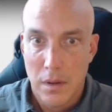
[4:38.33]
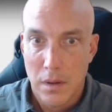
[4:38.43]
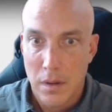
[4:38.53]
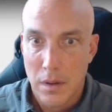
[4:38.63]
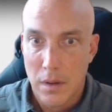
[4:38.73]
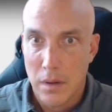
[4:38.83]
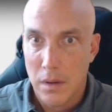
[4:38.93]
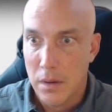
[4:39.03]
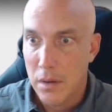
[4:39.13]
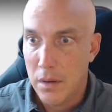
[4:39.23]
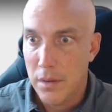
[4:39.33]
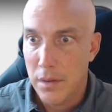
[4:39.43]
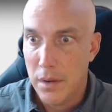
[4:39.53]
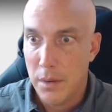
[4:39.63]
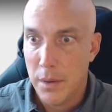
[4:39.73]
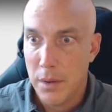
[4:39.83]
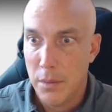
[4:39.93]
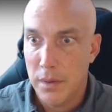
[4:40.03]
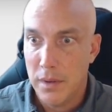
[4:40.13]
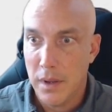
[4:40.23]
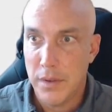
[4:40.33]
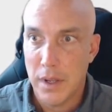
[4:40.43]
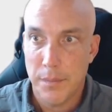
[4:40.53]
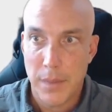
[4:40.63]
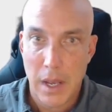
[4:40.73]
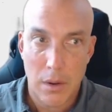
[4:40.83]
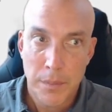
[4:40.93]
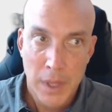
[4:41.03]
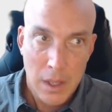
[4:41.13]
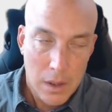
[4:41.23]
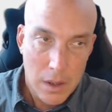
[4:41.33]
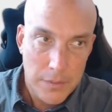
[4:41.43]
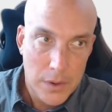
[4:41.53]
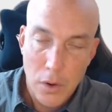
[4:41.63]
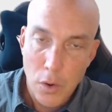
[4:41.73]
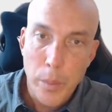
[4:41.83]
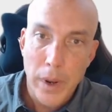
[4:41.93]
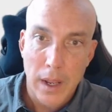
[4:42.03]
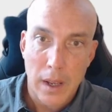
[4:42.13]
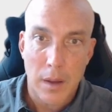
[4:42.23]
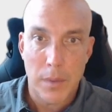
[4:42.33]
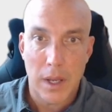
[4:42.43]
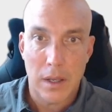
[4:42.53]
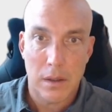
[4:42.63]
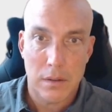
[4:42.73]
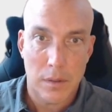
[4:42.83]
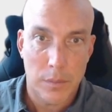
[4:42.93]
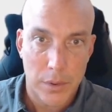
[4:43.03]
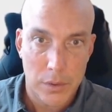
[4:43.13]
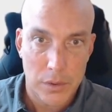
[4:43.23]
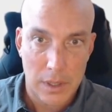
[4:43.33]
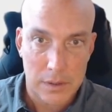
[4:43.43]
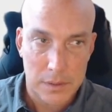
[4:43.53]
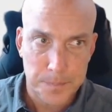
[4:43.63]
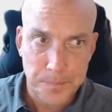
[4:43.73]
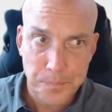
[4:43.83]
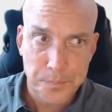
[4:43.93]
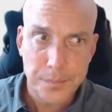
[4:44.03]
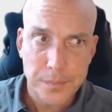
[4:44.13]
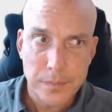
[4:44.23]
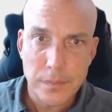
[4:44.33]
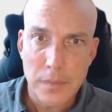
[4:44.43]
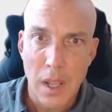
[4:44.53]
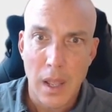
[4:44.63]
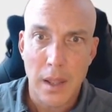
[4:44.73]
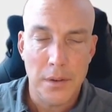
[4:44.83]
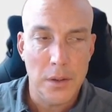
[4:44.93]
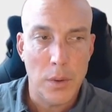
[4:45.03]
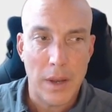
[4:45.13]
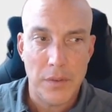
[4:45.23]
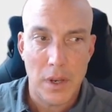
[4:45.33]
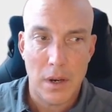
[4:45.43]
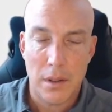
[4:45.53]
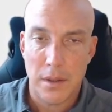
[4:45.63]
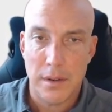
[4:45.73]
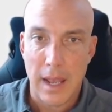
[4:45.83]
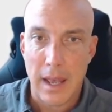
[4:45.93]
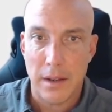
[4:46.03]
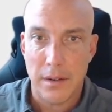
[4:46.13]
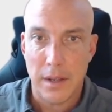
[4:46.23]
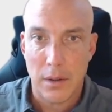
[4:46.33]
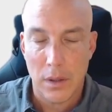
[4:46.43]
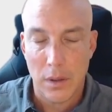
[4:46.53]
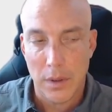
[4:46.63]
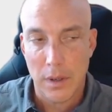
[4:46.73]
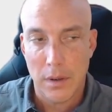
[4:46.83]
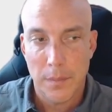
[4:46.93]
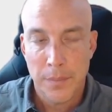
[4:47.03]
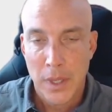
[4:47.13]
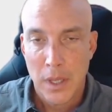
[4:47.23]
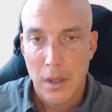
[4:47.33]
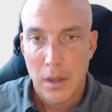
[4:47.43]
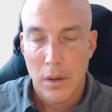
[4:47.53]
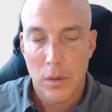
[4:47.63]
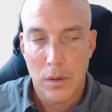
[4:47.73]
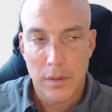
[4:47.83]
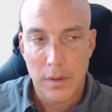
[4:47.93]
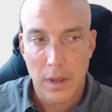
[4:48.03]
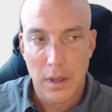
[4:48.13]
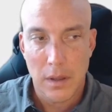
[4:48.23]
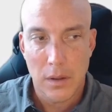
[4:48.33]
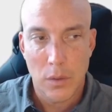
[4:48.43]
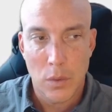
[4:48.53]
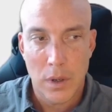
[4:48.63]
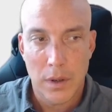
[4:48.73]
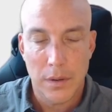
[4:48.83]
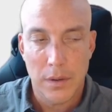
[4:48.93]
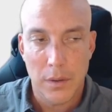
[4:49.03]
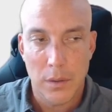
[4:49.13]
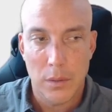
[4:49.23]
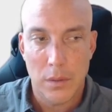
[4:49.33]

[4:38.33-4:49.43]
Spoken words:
and there we go, we saved it. Now if you're opening up my custom projects and you have none of the data downloaded, or say you want to